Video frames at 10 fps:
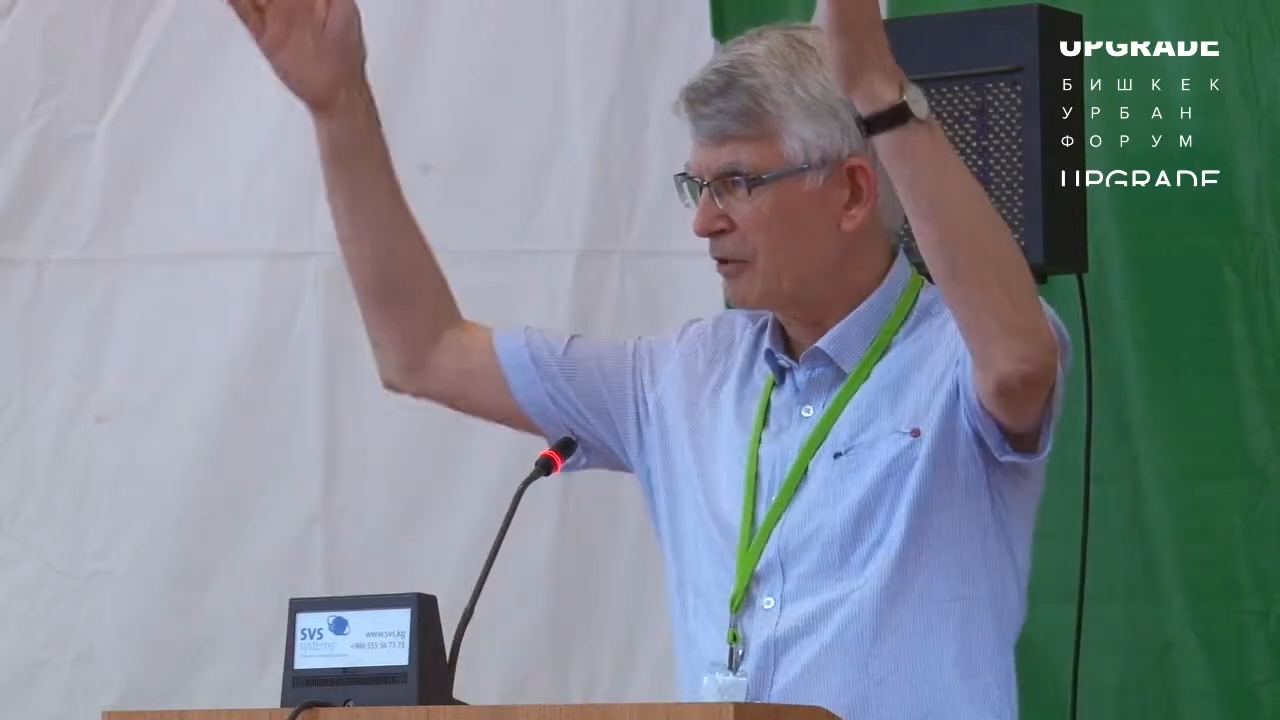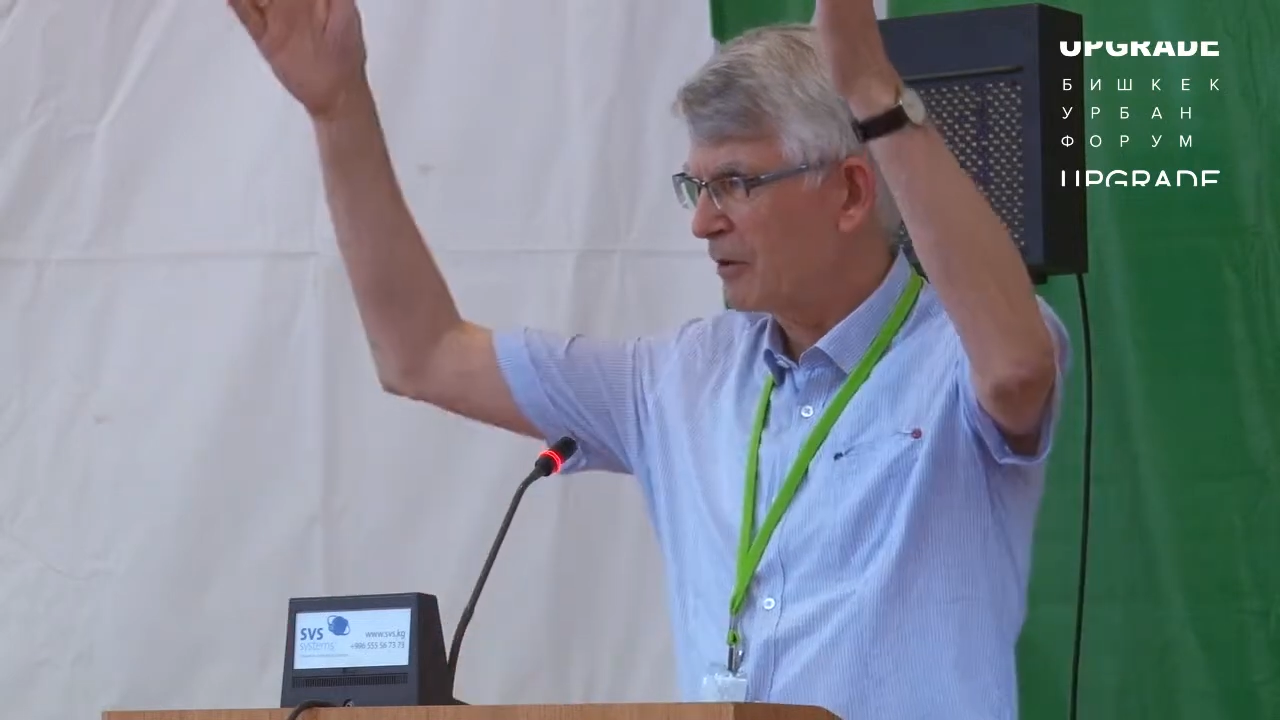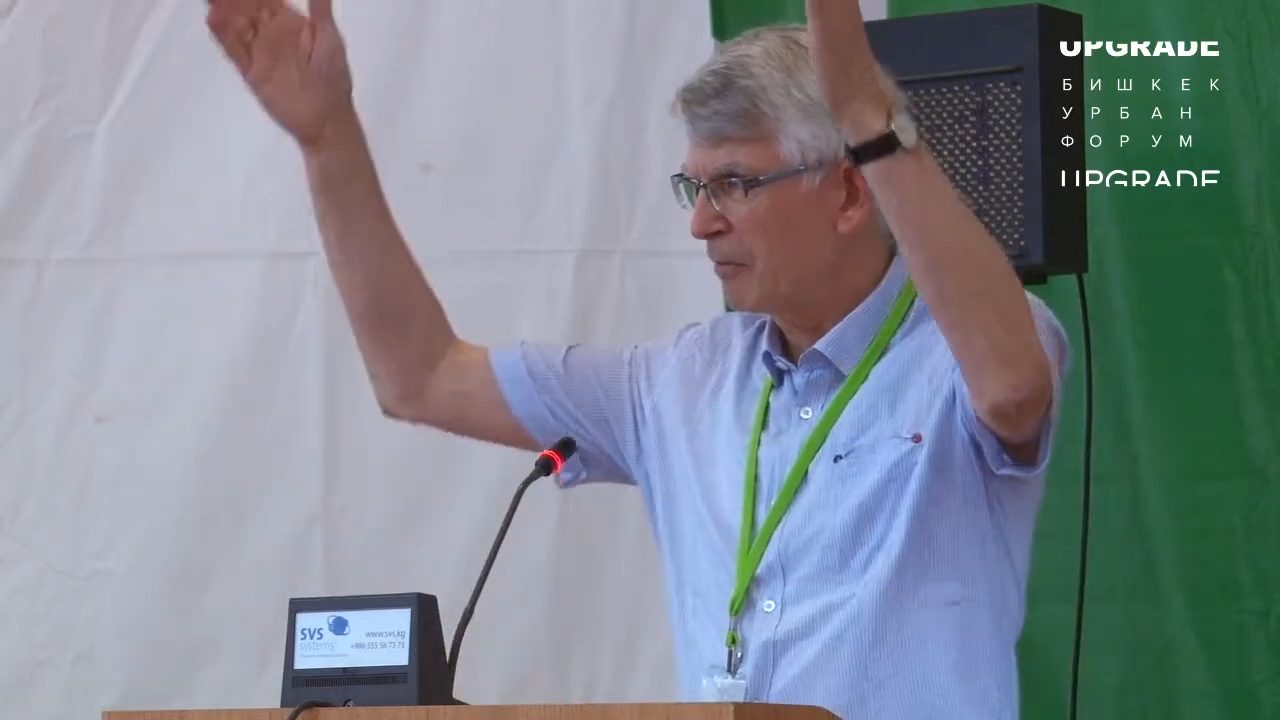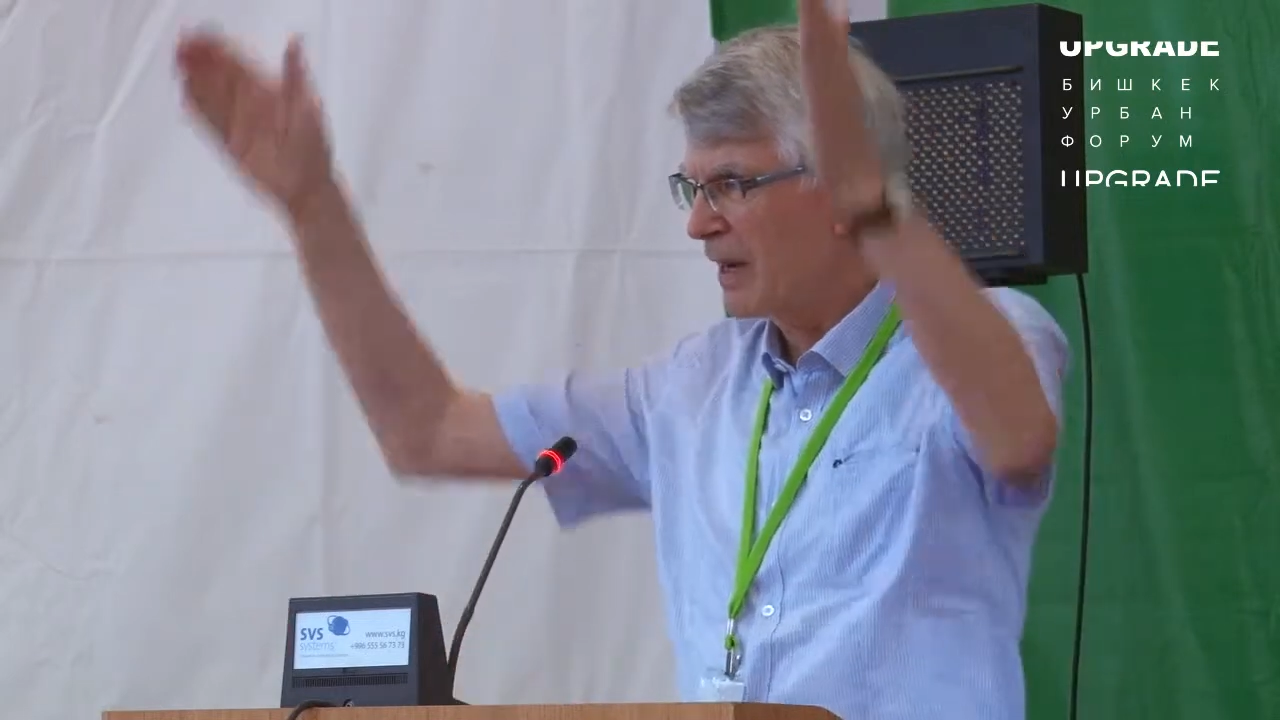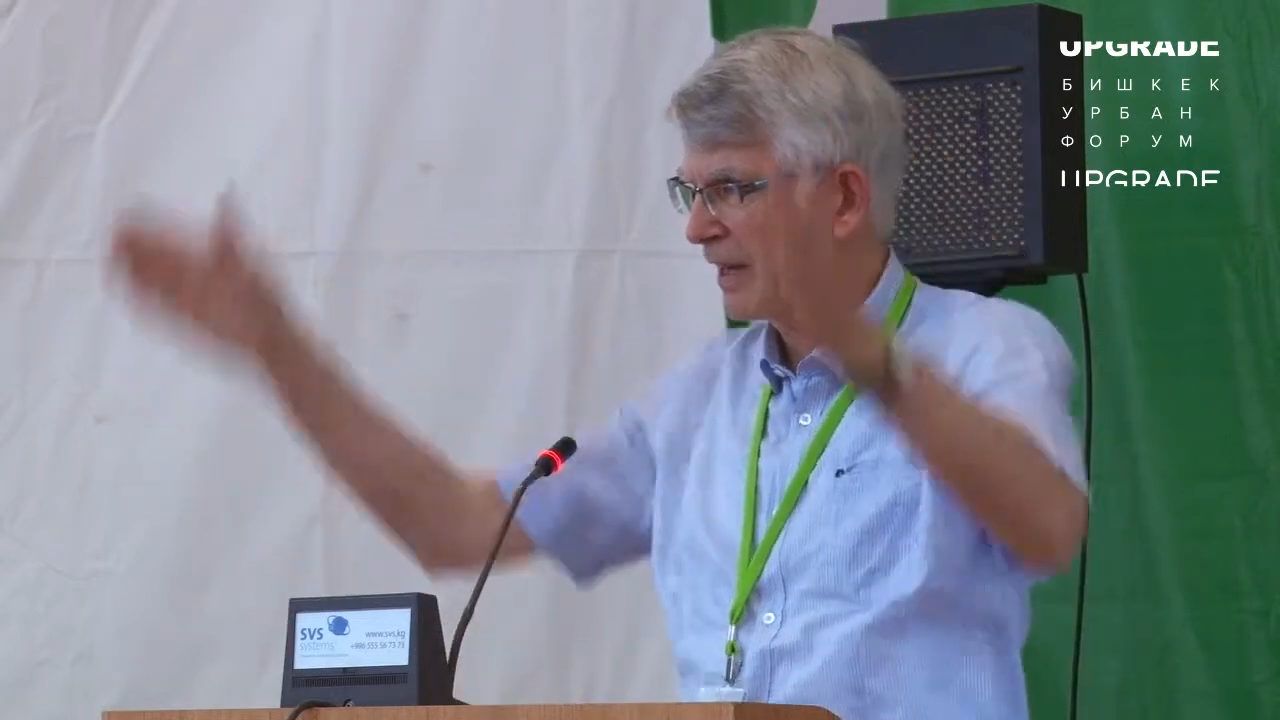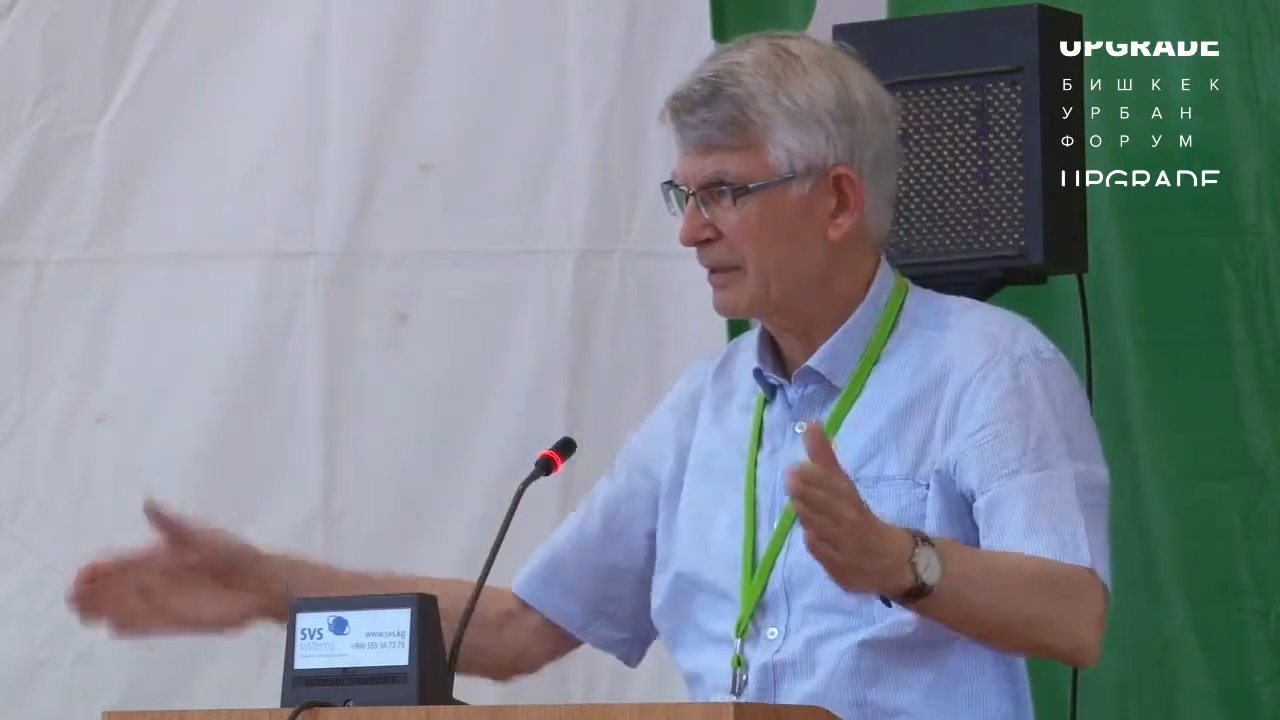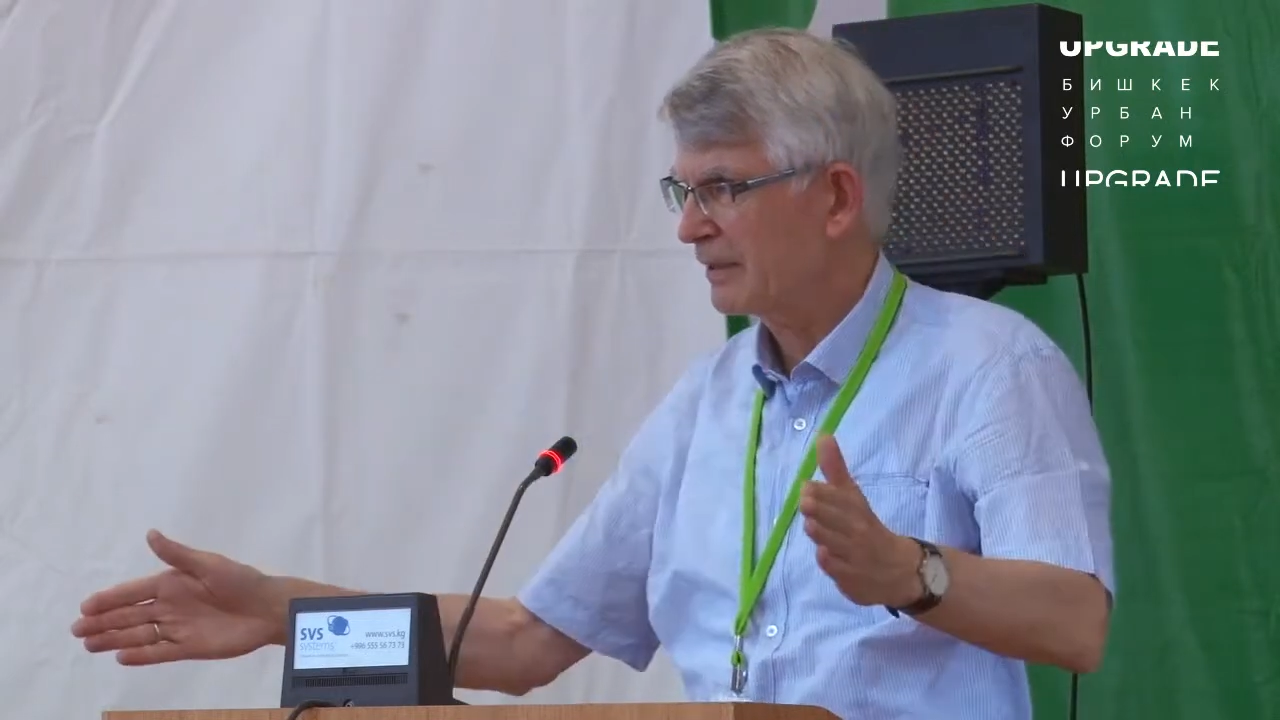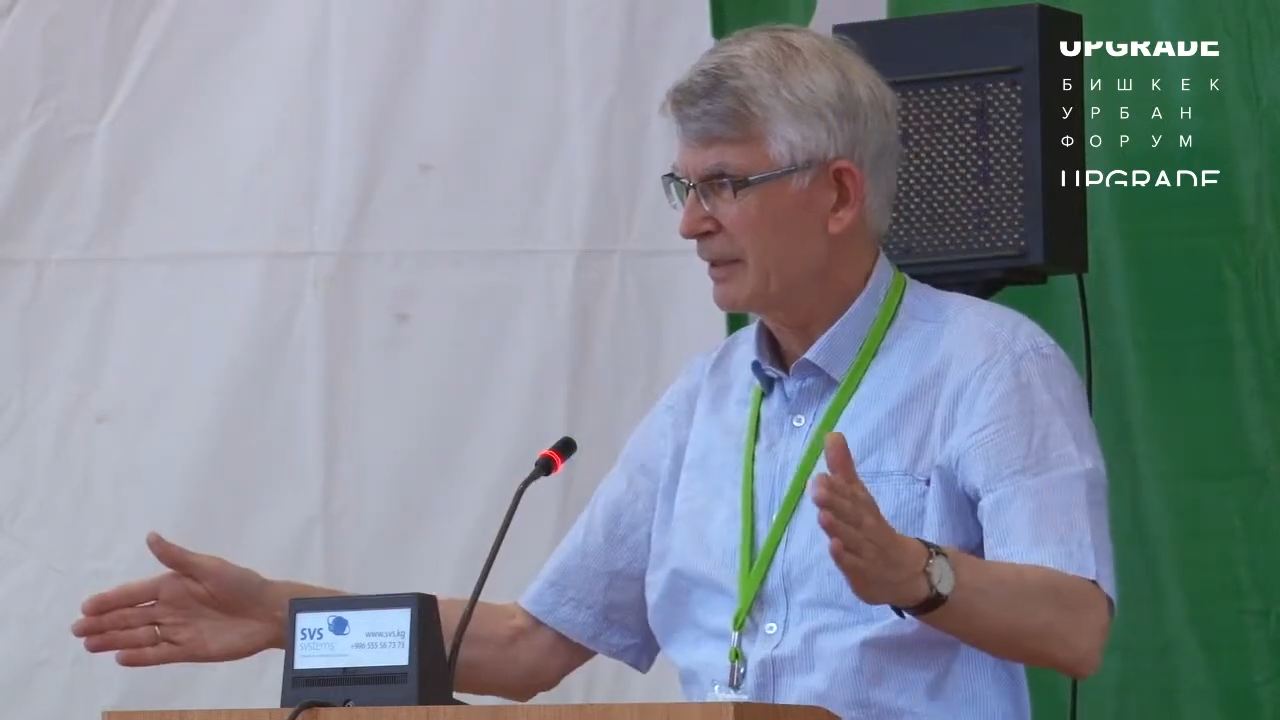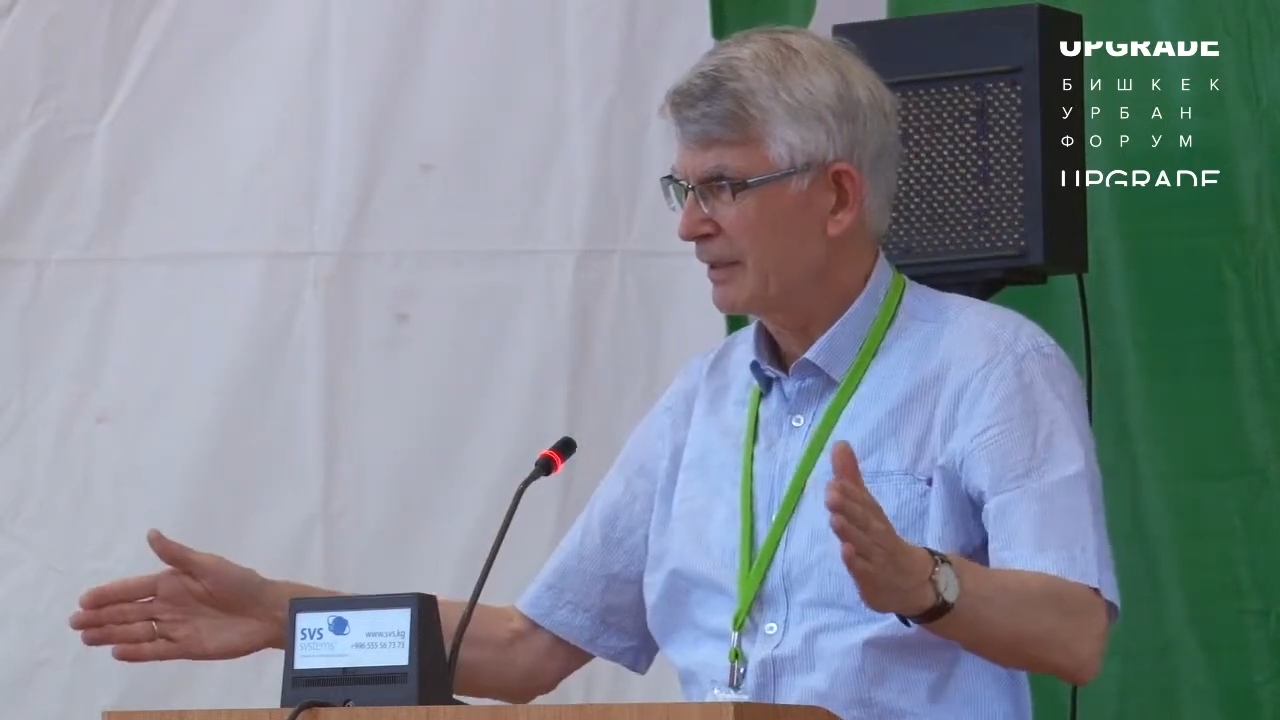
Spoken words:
combined